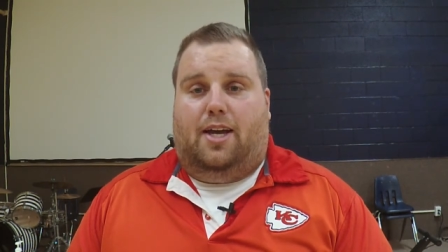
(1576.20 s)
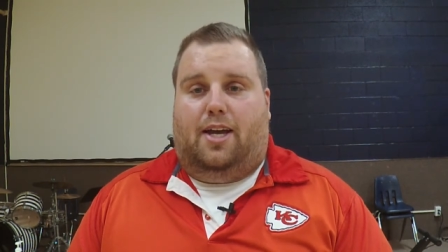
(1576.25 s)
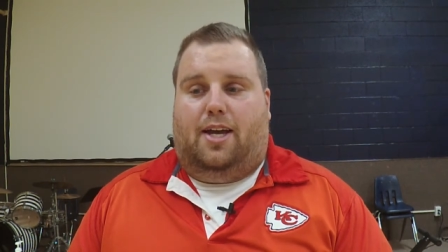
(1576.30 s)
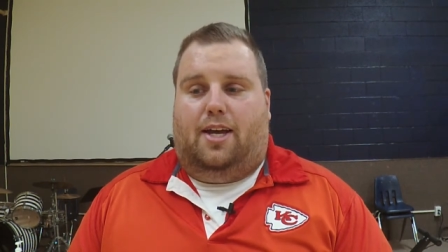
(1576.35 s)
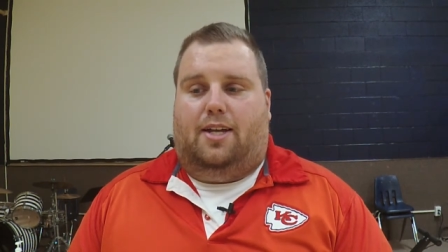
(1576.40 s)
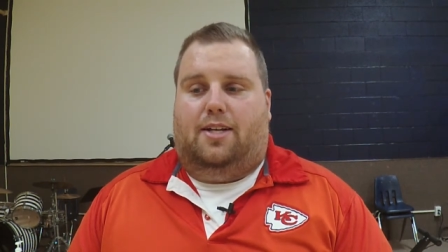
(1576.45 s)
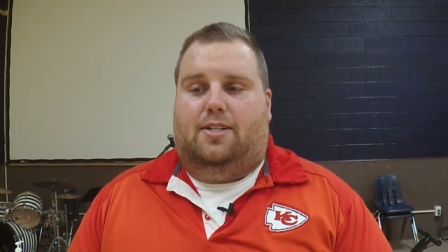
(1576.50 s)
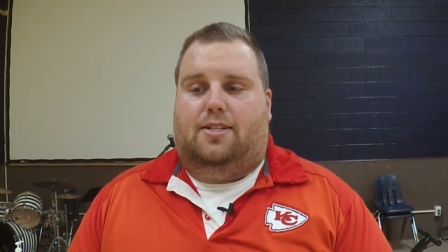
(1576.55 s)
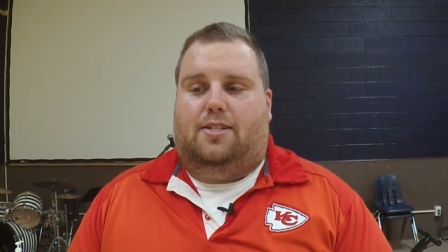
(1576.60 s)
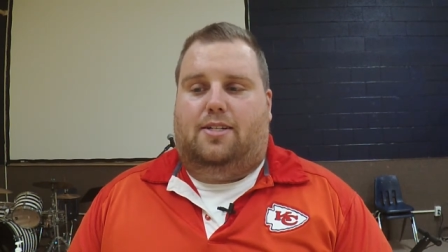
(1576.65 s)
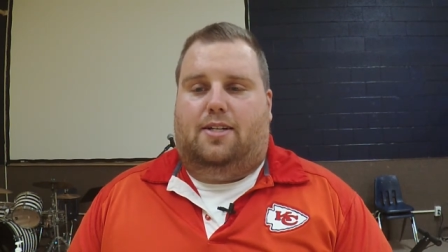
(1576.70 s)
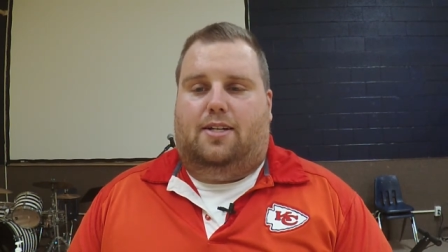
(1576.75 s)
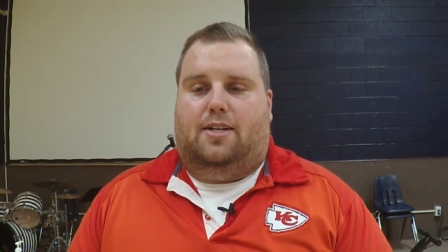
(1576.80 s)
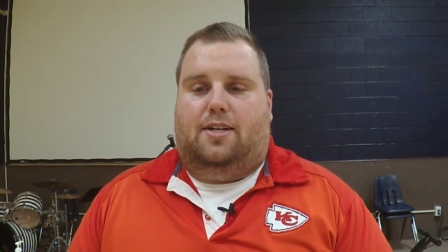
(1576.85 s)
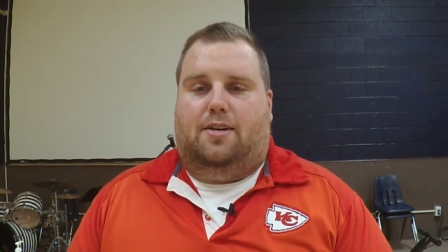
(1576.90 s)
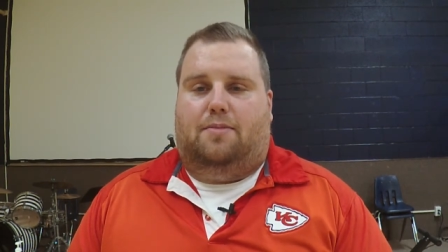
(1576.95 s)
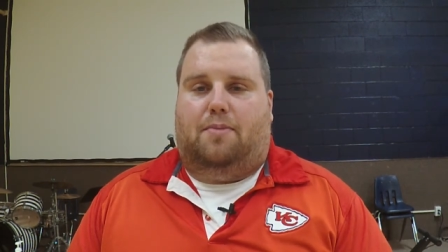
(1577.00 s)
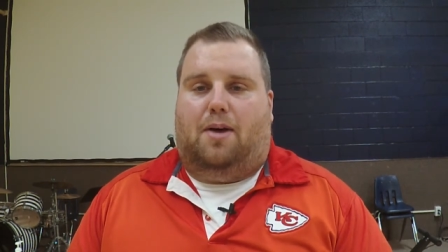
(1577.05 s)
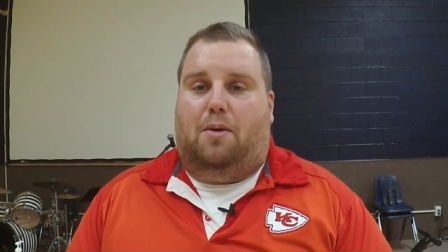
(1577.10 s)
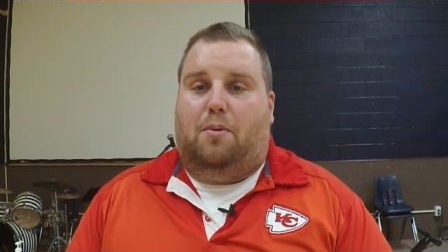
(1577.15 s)
And
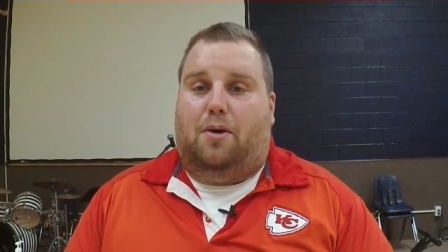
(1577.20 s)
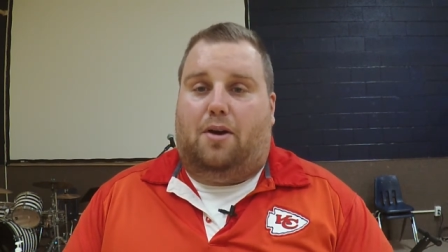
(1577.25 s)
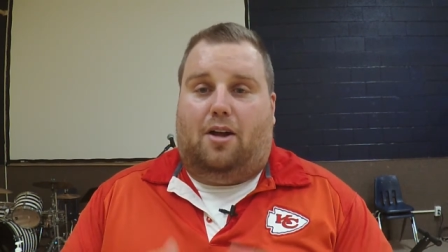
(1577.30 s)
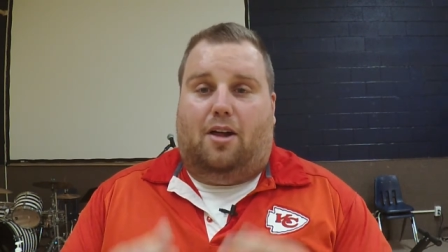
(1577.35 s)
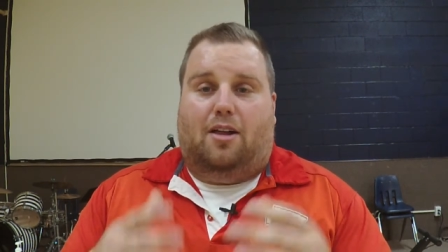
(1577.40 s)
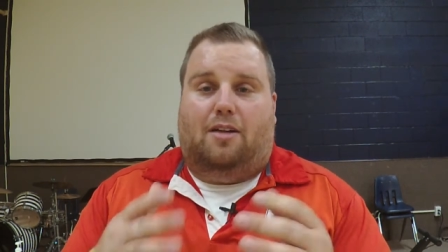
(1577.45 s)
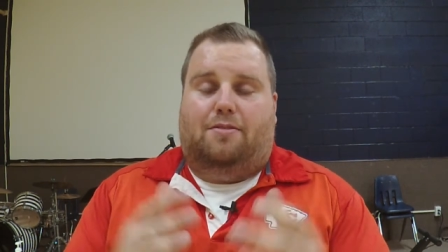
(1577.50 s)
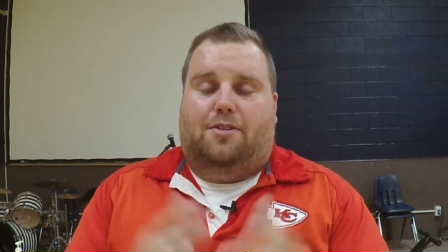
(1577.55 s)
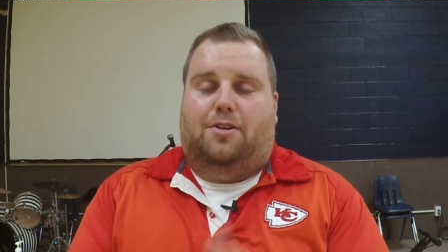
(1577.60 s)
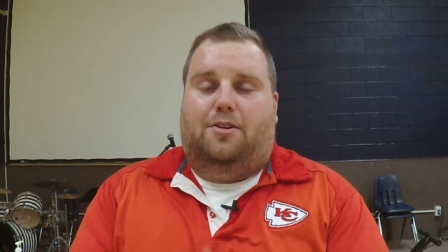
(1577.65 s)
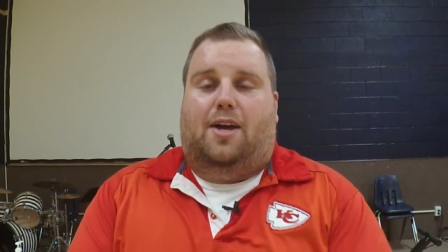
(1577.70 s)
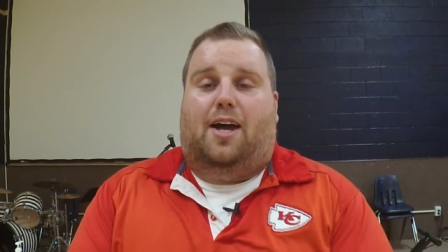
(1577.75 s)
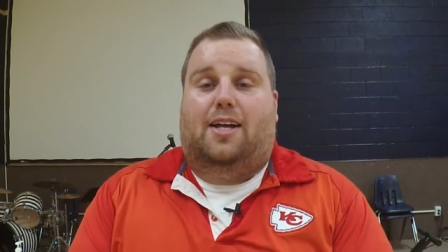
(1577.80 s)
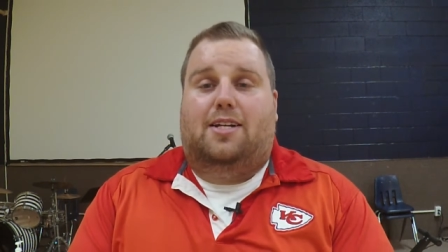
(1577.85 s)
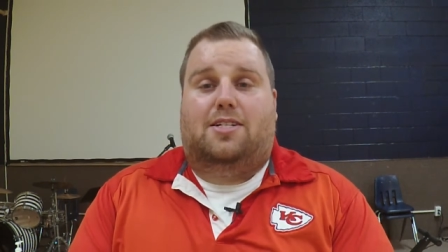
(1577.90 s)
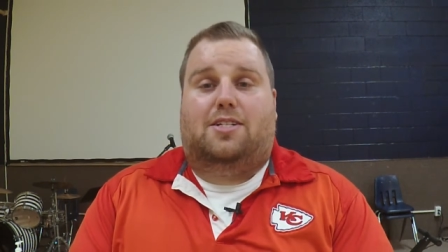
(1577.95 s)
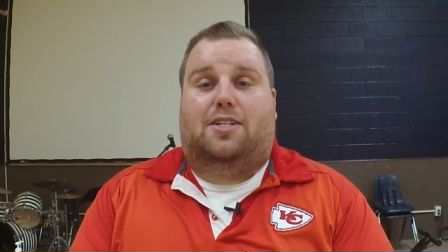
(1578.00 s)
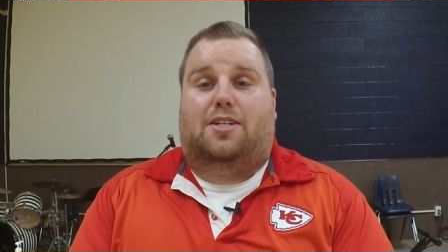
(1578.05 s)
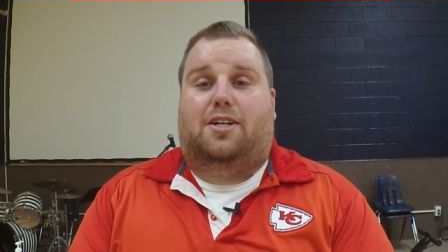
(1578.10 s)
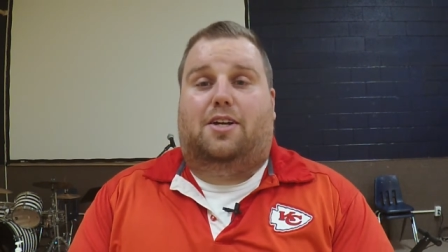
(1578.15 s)
I want all of you
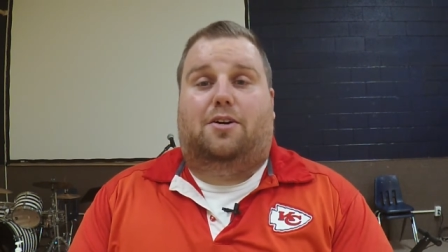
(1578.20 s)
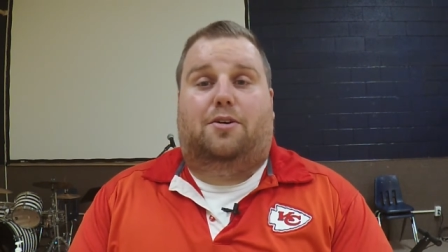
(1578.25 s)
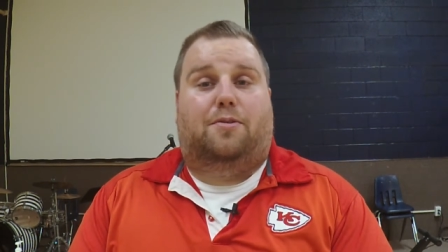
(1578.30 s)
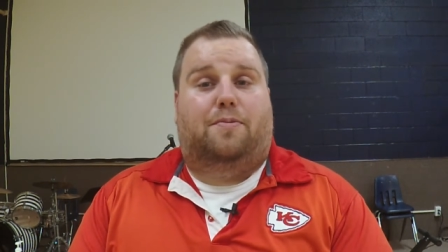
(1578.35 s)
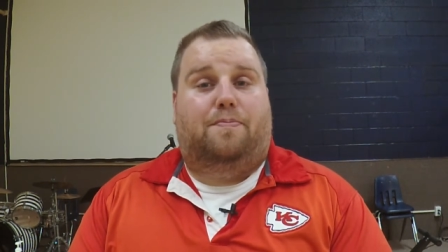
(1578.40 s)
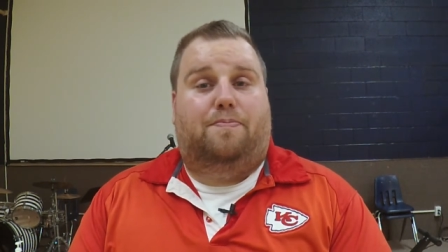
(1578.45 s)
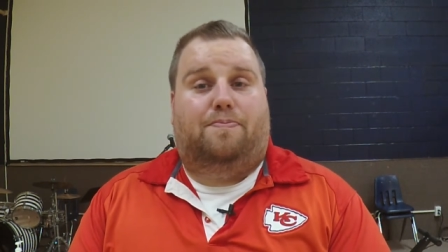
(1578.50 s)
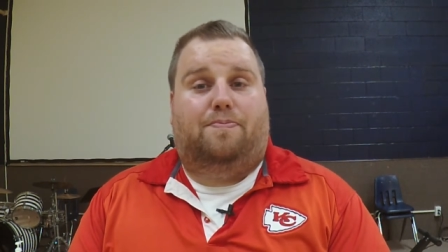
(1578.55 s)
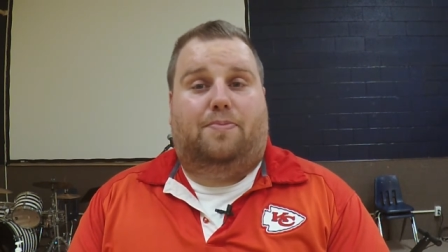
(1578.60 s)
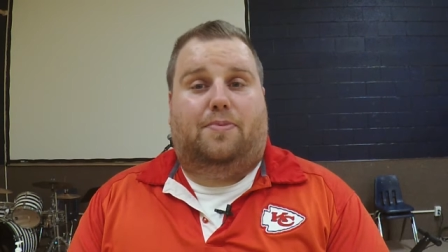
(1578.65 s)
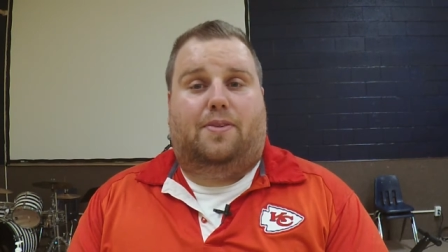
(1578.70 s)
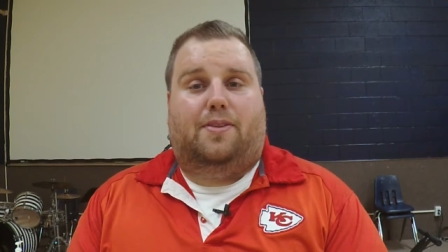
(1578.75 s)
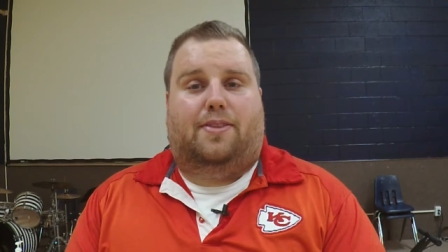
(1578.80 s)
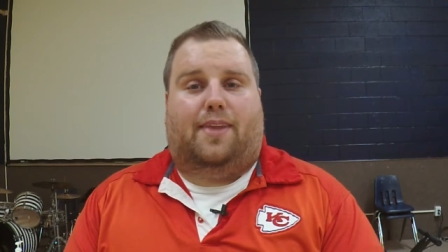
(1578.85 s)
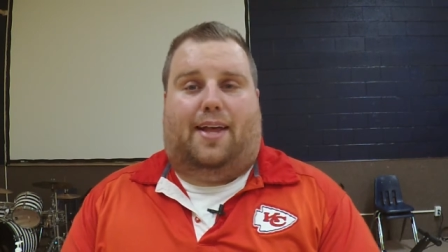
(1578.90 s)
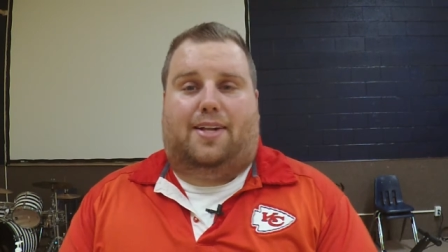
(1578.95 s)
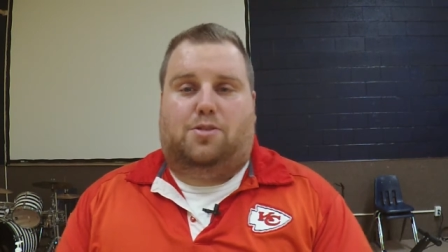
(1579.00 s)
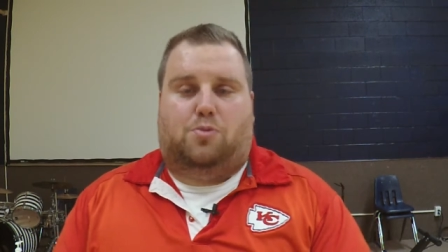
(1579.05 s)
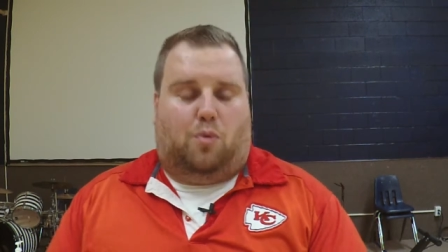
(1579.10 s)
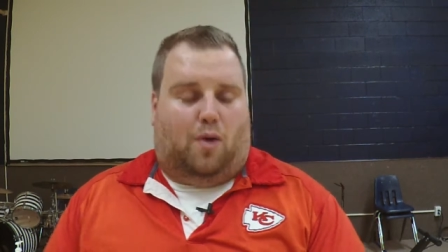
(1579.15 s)
guys to know
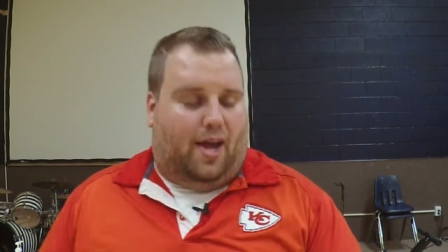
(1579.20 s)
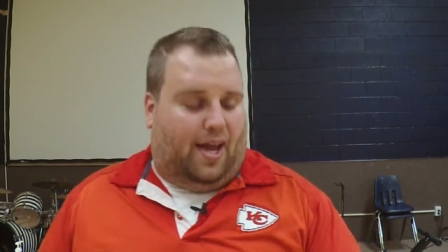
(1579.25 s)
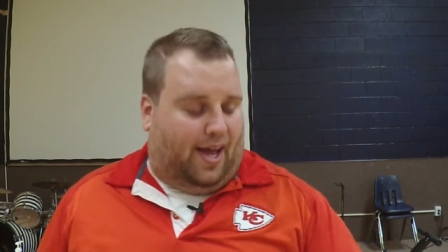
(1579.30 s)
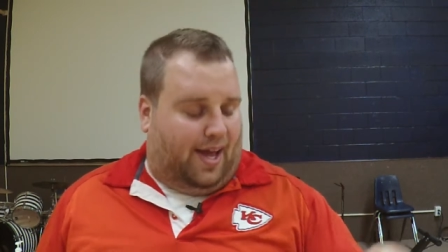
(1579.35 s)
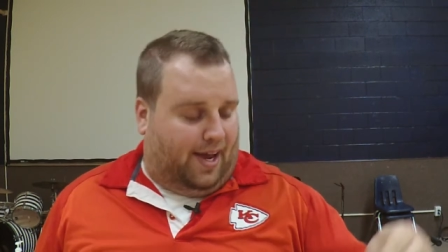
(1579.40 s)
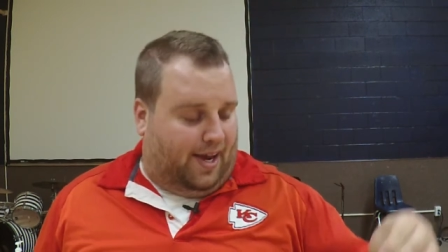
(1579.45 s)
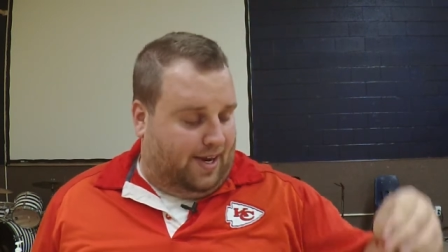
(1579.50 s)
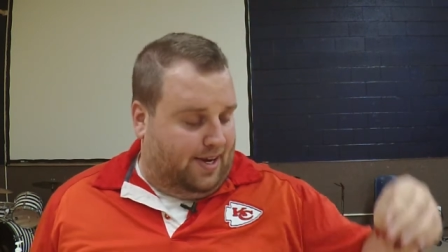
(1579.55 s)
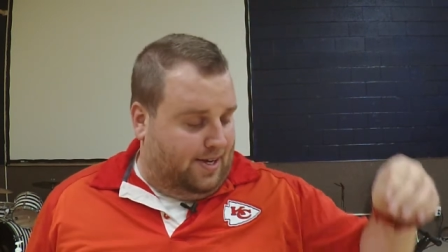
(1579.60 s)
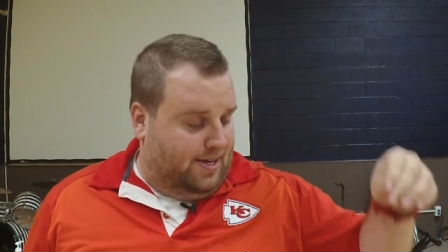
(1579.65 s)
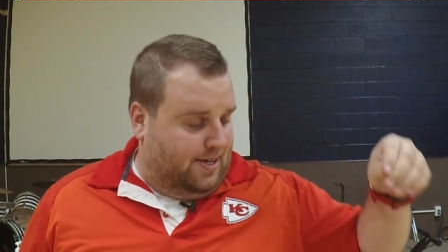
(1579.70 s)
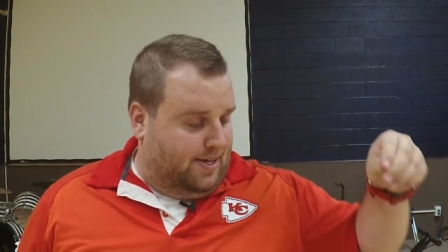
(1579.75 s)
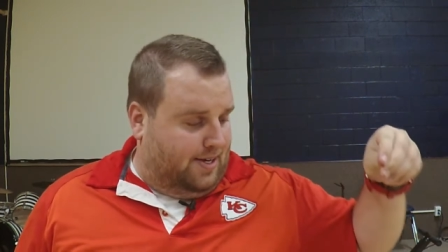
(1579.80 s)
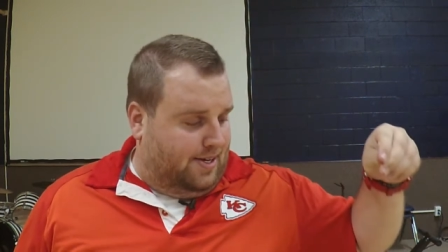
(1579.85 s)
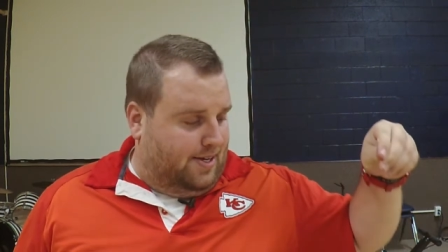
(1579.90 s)
that's why I